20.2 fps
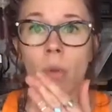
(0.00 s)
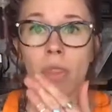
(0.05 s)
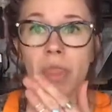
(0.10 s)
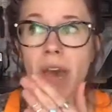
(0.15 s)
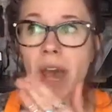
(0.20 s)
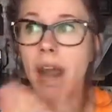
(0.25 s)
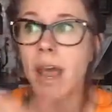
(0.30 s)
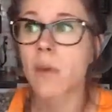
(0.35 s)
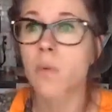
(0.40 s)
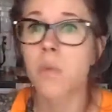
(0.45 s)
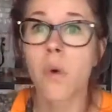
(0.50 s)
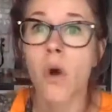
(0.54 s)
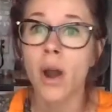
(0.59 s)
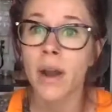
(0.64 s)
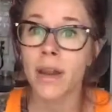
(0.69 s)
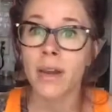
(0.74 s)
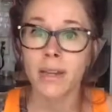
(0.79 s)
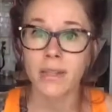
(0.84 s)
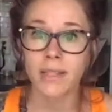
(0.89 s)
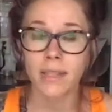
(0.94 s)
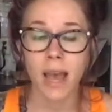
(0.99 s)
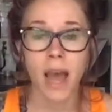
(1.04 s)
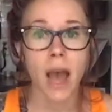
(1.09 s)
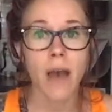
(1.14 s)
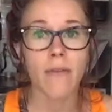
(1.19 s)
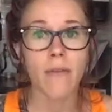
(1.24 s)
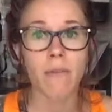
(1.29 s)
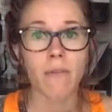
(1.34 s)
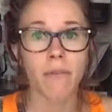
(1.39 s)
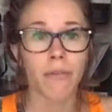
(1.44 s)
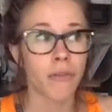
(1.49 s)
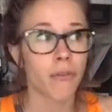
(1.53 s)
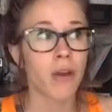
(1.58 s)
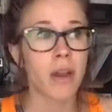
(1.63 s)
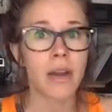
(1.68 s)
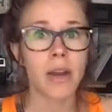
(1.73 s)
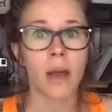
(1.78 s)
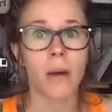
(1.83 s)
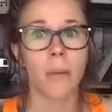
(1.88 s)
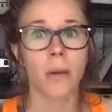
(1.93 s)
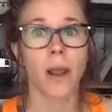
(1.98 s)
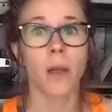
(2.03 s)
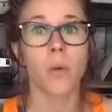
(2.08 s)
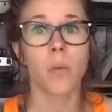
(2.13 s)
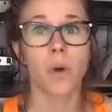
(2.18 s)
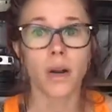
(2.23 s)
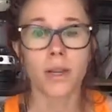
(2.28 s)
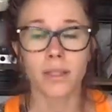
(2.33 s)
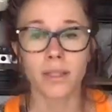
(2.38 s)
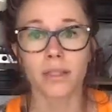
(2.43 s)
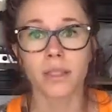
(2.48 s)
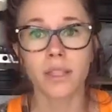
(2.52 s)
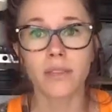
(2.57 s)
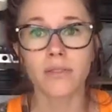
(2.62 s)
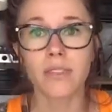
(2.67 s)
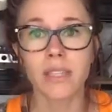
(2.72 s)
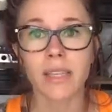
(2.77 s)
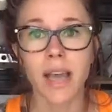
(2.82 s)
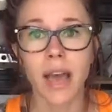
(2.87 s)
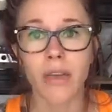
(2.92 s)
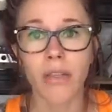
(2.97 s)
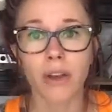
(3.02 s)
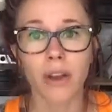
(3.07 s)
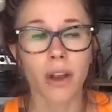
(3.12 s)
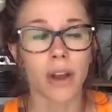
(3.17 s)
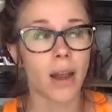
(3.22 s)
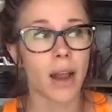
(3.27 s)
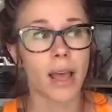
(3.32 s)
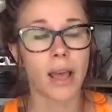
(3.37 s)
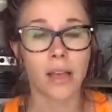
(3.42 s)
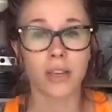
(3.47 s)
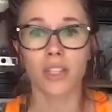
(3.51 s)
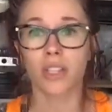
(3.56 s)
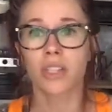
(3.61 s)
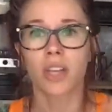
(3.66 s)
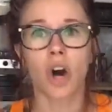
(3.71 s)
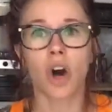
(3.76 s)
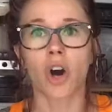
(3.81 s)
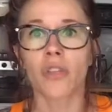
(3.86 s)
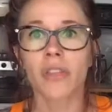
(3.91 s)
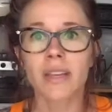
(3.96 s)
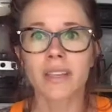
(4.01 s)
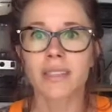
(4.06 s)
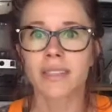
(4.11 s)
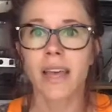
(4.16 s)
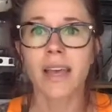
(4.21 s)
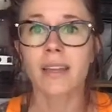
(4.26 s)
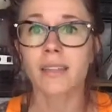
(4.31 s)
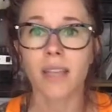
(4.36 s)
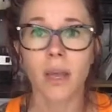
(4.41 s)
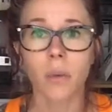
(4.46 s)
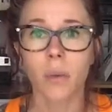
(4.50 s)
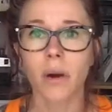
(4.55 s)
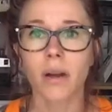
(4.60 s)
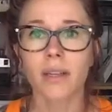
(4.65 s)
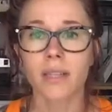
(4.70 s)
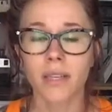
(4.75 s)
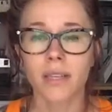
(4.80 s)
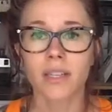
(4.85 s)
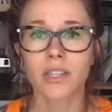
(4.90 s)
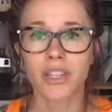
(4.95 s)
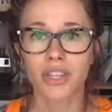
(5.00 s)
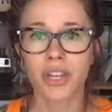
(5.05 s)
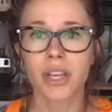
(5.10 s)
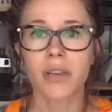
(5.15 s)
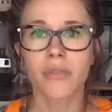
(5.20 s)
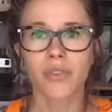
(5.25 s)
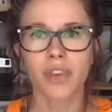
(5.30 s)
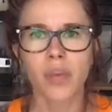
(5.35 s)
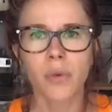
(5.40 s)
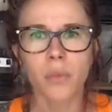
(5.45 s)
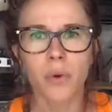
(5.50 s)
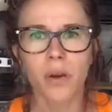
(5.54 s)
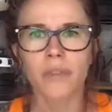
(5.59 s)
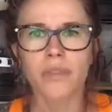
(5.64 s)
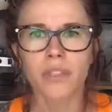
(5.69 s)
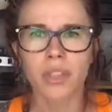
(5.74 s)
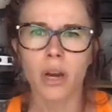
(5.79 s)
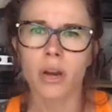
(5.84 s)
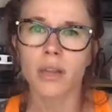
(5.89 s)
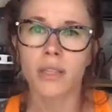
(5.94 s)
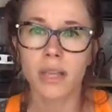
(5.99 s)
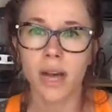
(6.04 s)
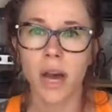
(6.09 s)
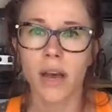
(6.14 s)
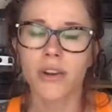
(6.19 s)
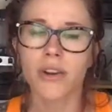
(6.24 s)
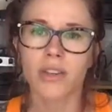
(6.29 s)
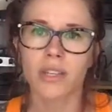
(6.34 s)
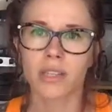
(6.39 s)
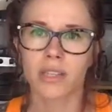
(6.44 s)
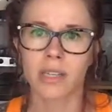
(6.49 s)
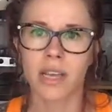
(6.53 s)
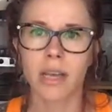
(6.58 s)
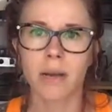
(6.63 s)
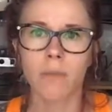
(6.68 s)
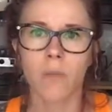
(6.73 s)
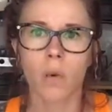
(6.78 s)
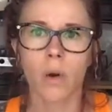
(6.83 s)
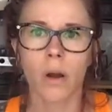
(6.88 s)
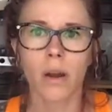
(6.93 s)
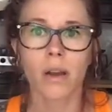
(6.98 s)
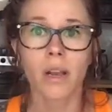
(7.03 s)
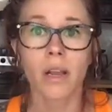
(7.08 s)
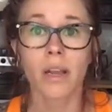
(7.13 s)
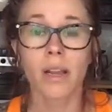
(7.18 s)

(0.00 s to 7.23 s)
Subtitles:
that I wanted us to have a freedom and I wanted to live together and I just all these things I wanted to achieve, he would have started to understand more